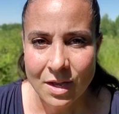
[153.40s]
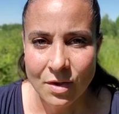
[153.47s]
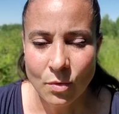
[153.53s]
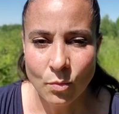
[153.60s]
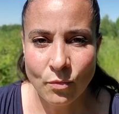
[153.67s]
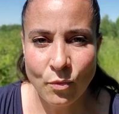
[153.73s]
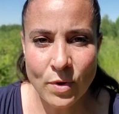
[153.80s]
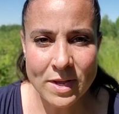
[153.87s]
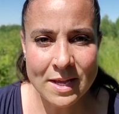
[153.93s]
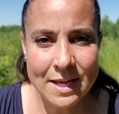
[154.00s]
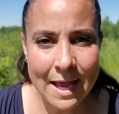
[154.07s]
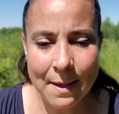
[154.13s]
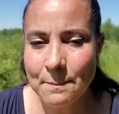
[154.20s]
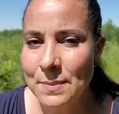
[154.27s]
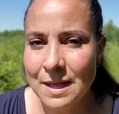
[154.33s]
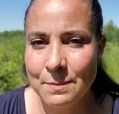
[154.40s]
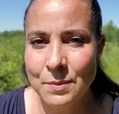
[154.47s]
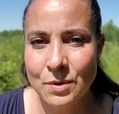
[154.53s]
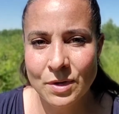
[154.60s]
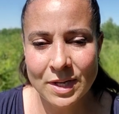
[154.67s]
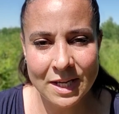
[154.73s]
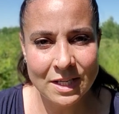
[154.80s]
If we can get
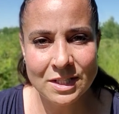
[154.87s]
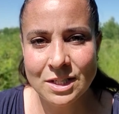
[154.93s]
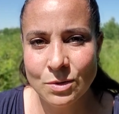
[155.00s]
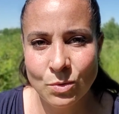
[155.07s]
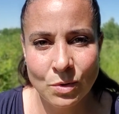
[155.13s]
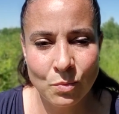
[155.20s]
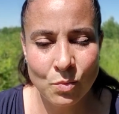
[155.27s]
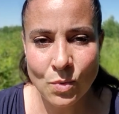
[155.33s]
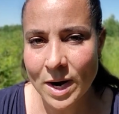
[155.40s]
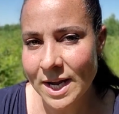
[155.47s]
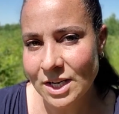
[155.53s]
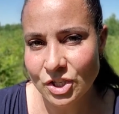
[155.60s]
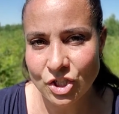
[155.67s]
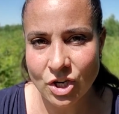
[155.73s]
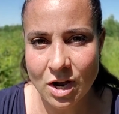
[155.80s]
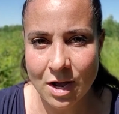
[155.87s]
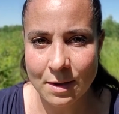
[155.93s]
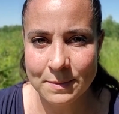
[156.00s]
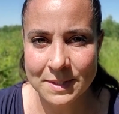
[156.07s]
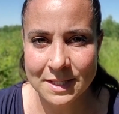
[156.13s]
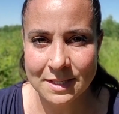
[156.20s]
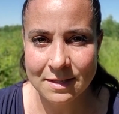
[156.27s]
people into the right
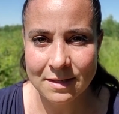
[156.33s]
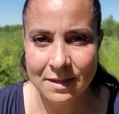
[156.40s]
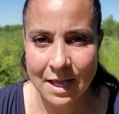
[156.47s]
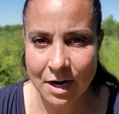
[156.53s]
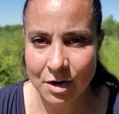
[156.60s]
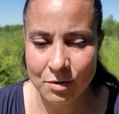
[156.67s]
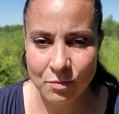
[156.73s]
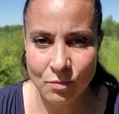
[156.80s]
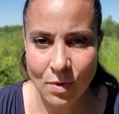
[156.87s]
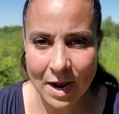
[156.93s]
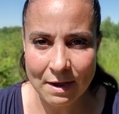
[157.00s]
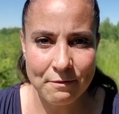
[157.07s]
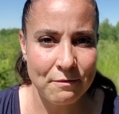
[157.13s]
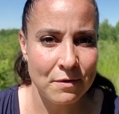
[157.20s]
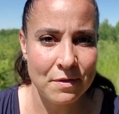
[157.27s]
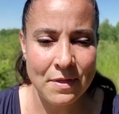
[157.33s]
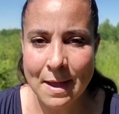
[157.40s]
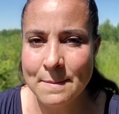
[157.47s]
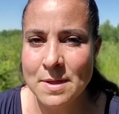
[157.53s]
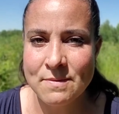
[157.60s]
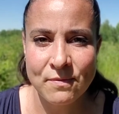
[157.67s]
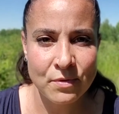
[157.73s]
jobs that are right for them
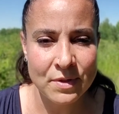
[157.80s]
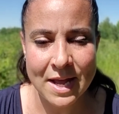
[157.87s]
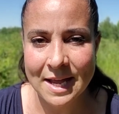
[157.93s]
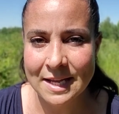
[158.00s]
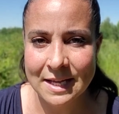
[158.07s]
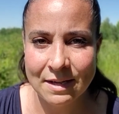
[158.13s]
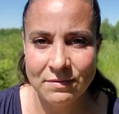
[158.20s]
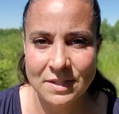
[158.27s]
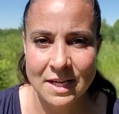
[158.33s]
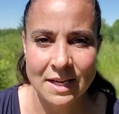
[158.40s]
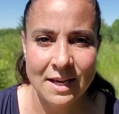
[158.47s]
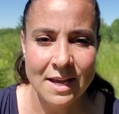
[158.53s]
and for that gifting,